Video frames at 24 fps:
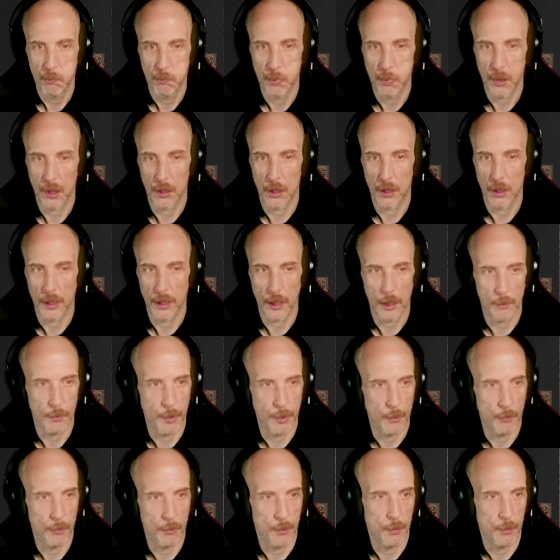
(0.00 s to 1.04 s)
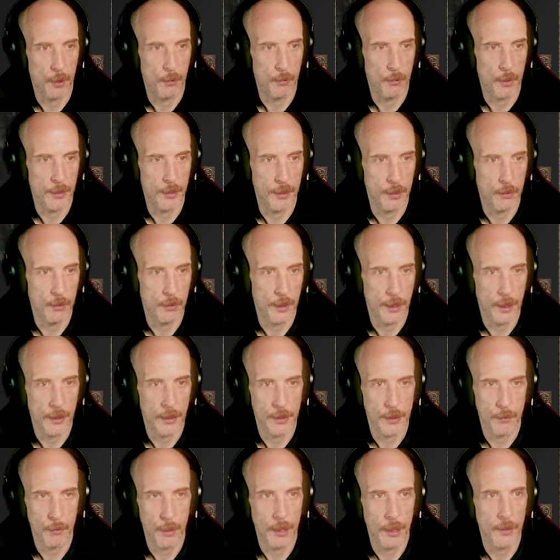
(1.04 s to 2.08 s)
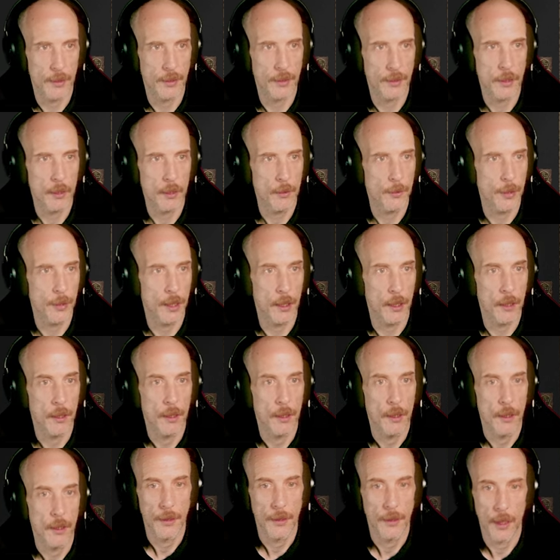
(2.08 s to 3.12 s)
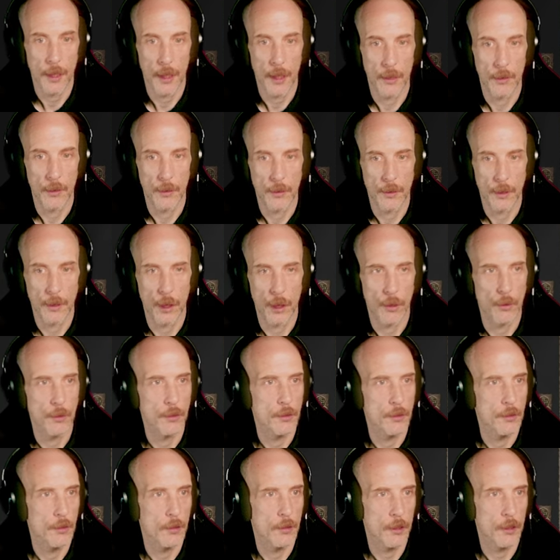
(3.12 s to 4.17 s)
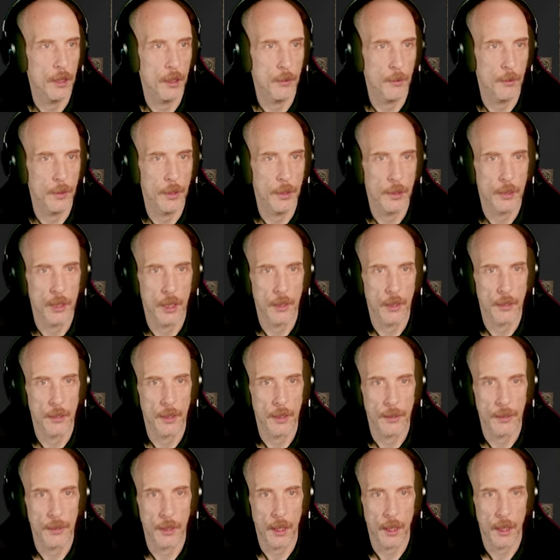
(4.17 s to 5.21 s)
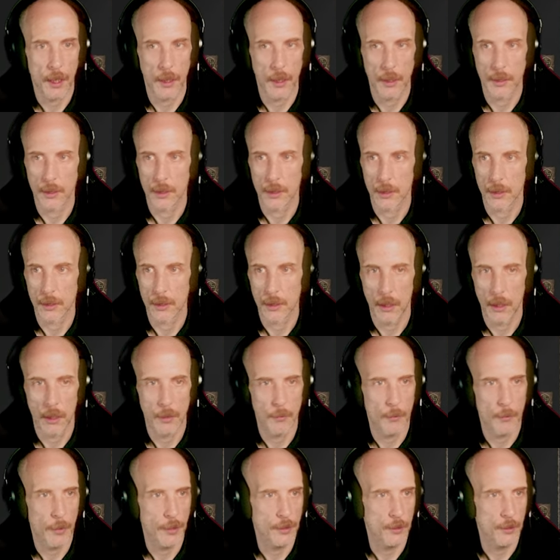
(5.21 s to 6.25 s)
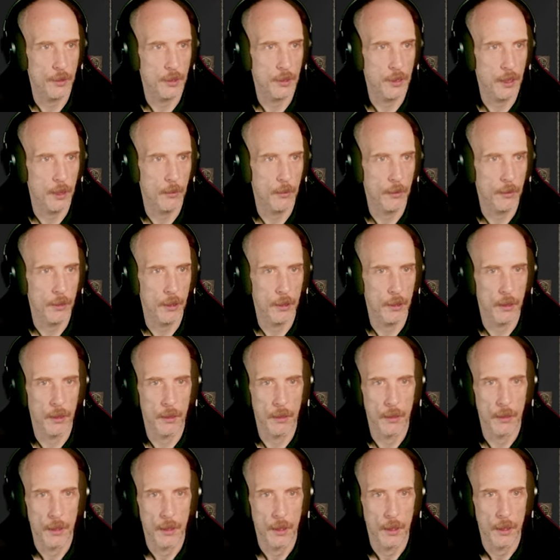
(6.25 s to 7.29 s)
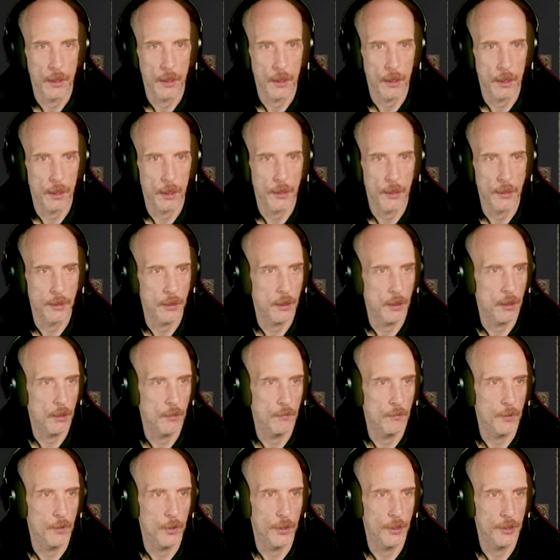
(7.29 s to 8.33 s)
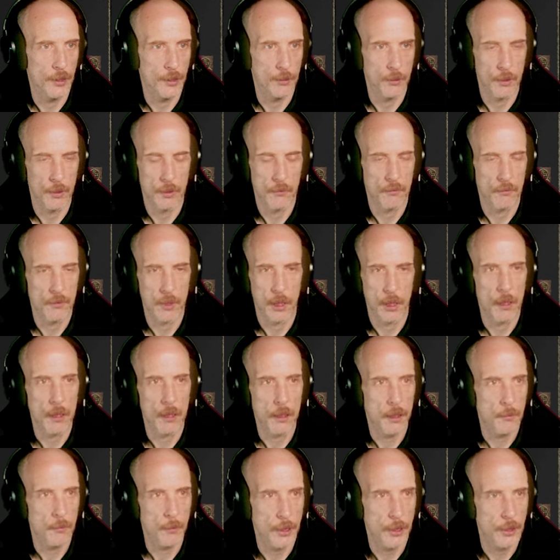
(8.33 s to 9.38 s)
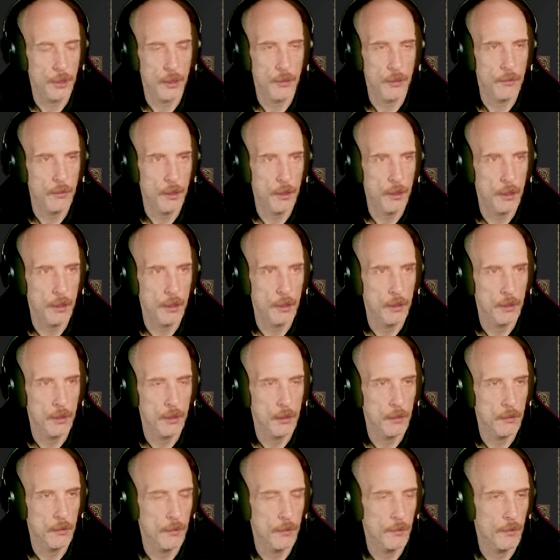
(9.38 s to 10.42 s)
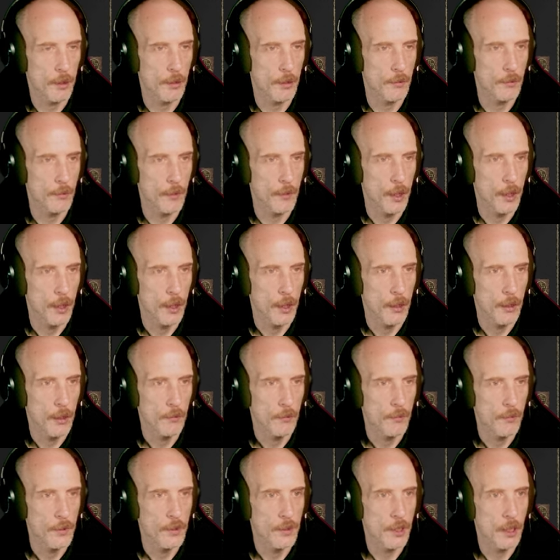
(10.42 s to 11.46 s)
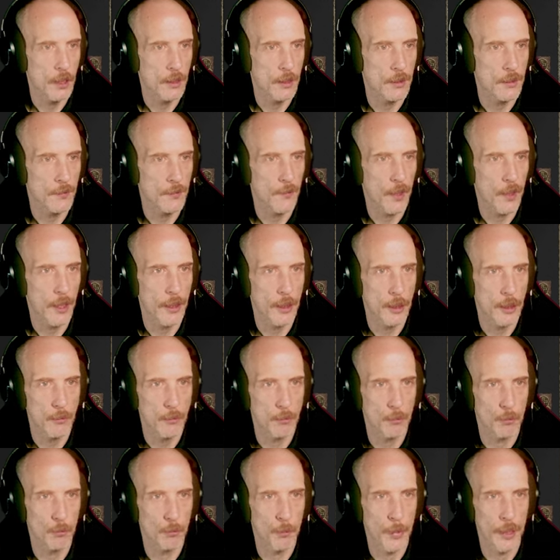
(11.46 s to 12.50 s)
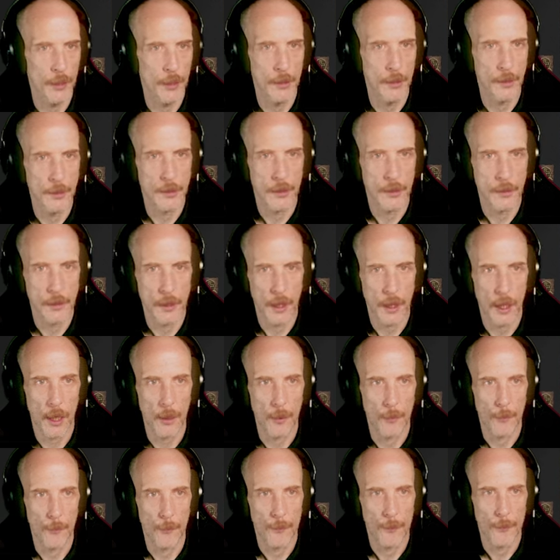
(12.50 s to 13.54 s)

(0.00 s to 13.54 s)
Early up your upper body. Why not? Appearance, here we are. Now, no. Okay, we're not changing that. Age. Might as well stay with the young, young voice. Do we talk that much? I really don't... Right. Physique is fine. Build. Now,